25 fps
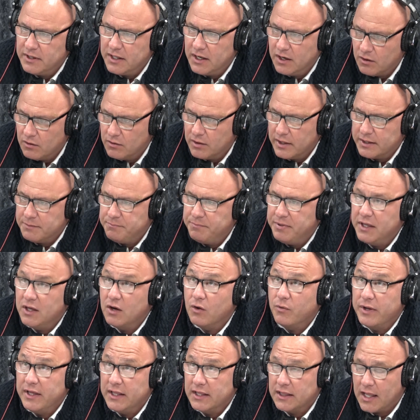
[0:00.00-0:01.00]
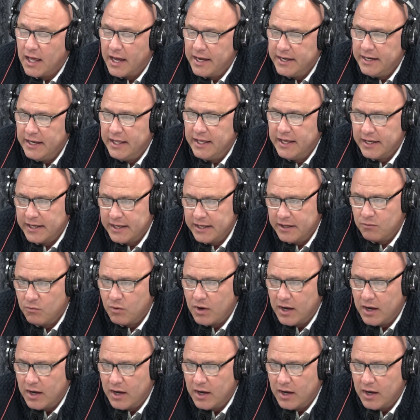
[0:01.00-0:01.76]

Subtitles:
like PoE lighting and